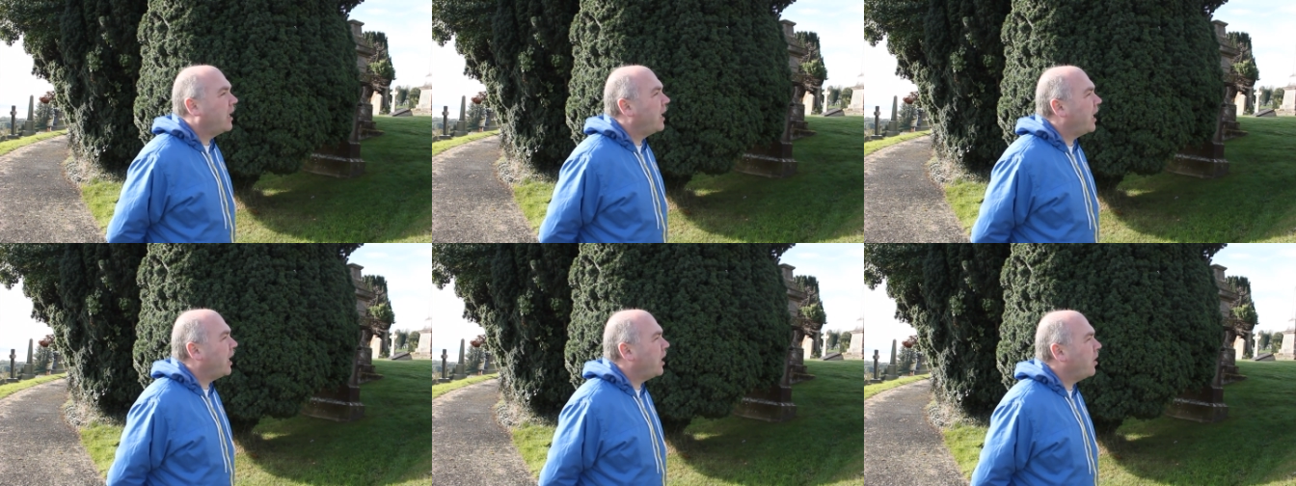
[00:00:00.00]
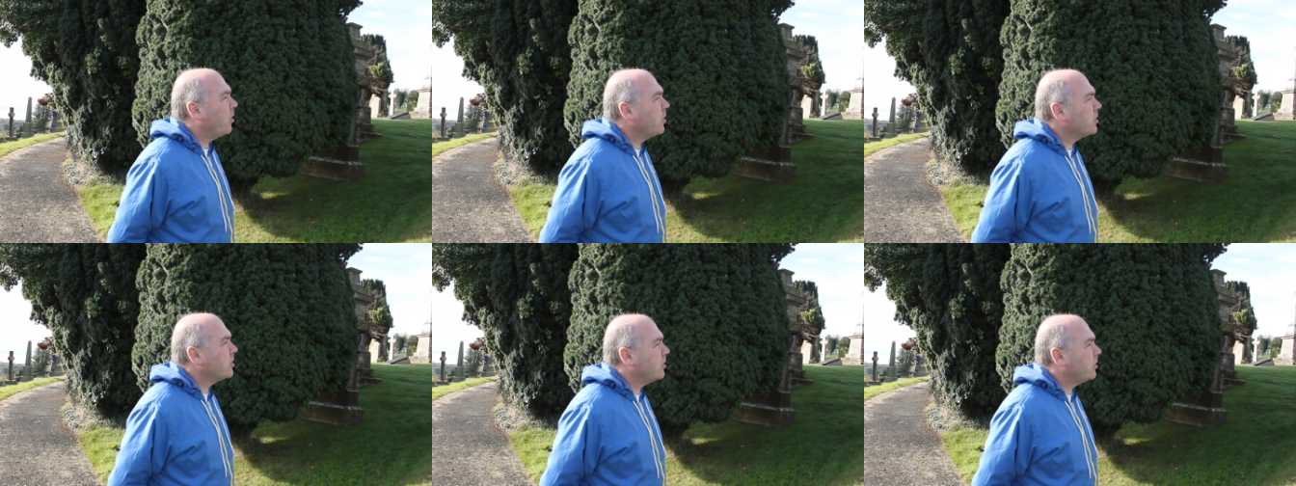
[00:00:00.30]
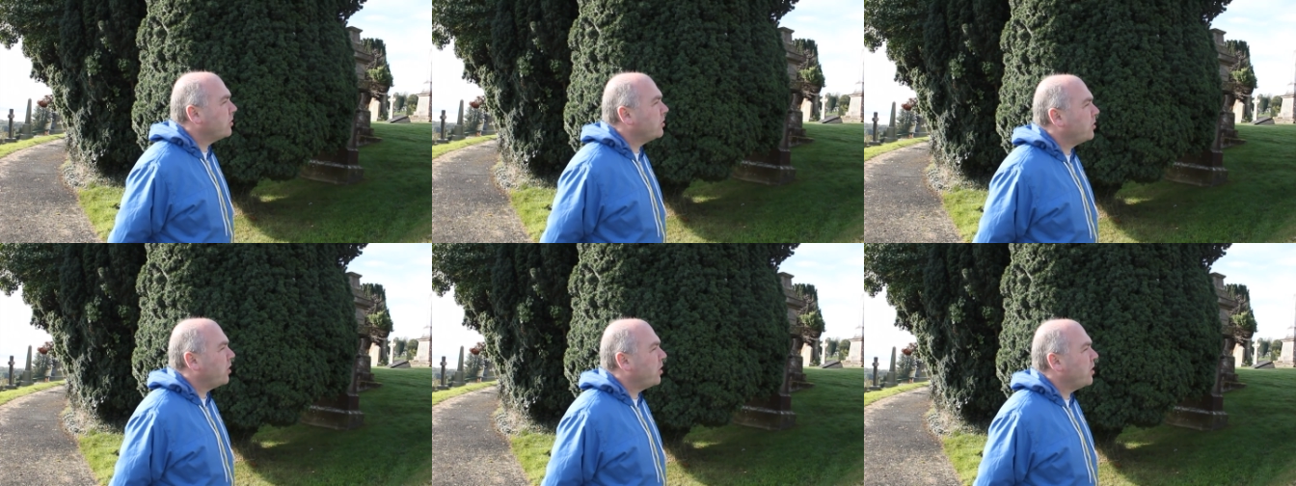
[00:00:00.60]
He
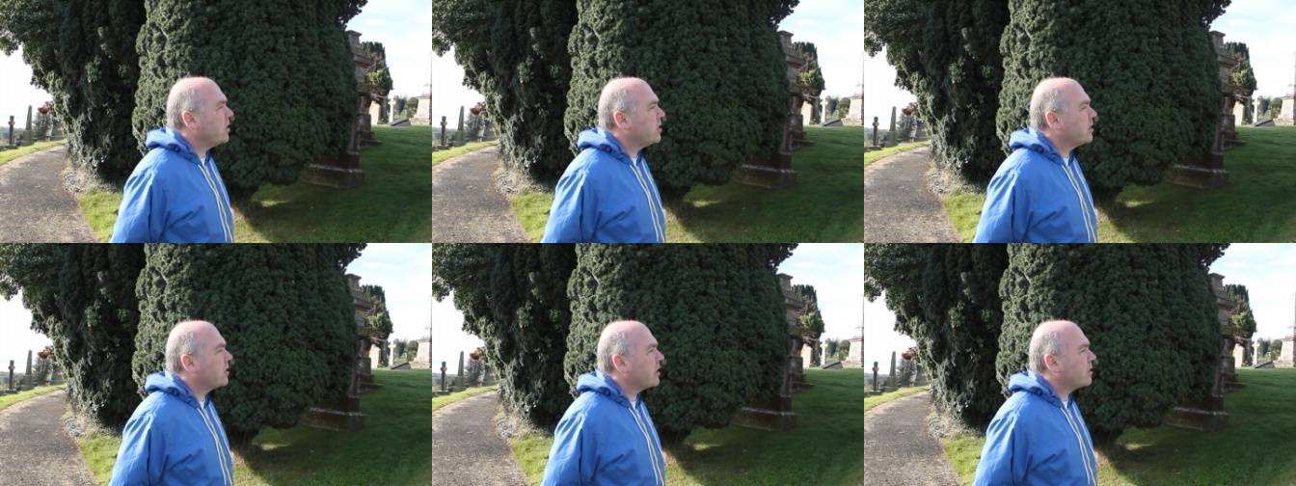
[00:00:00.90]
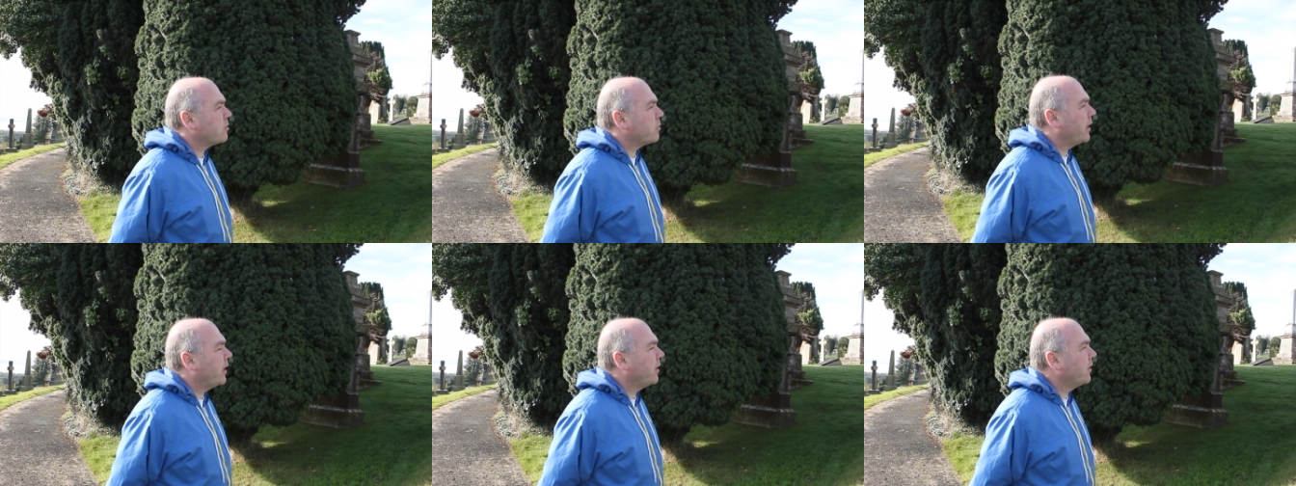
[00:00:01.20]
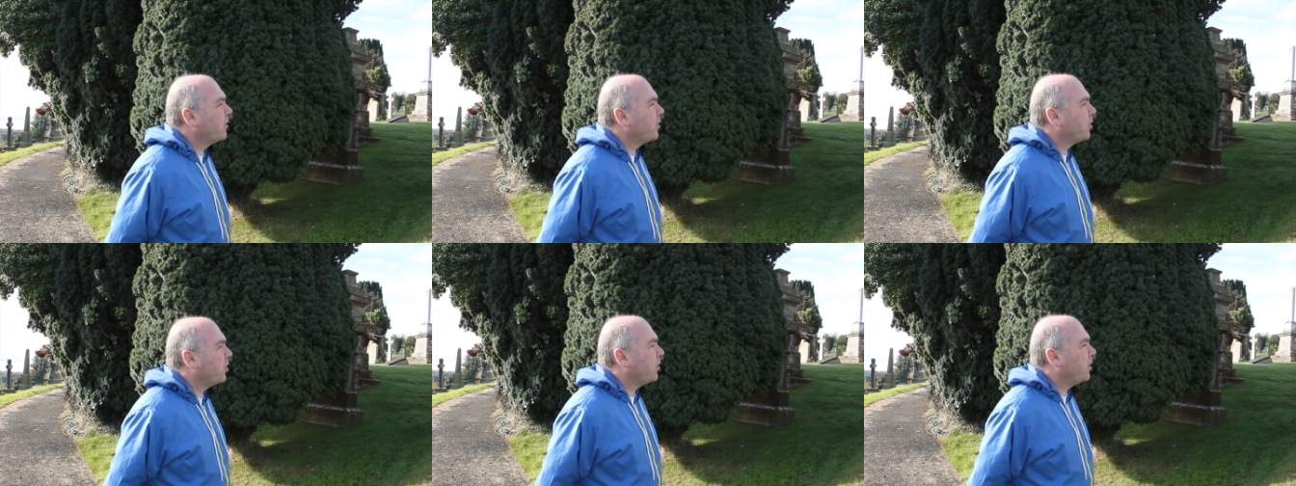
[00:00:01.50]
also used his
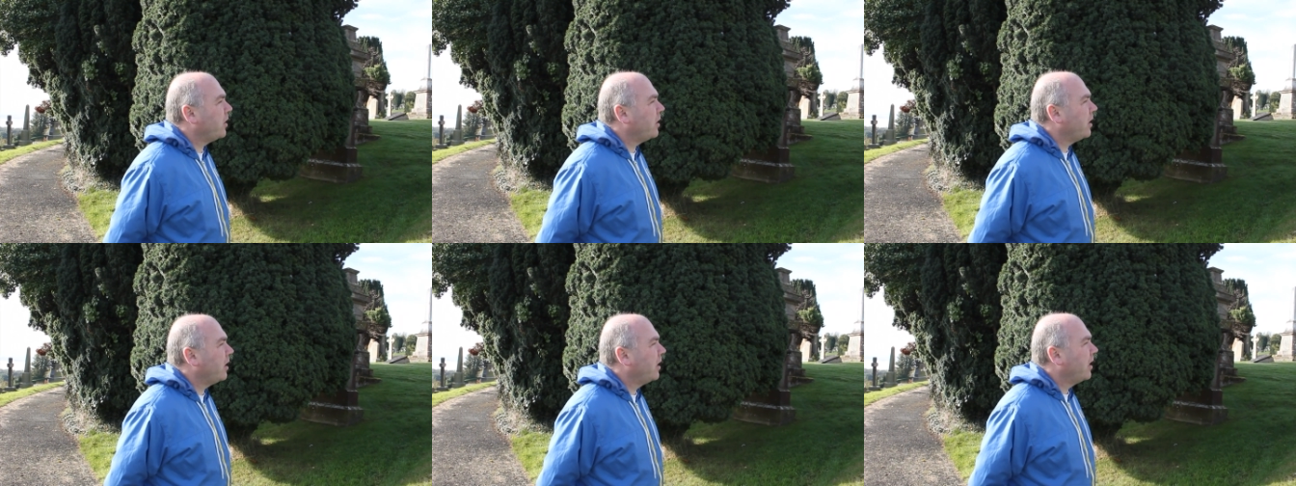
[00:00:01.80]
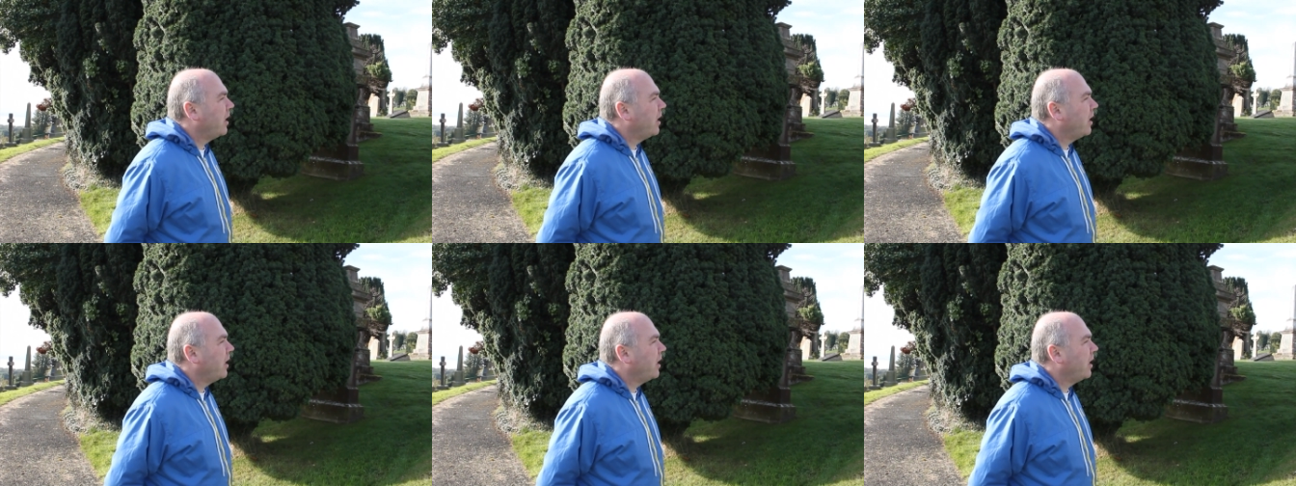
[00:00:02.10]
wealth to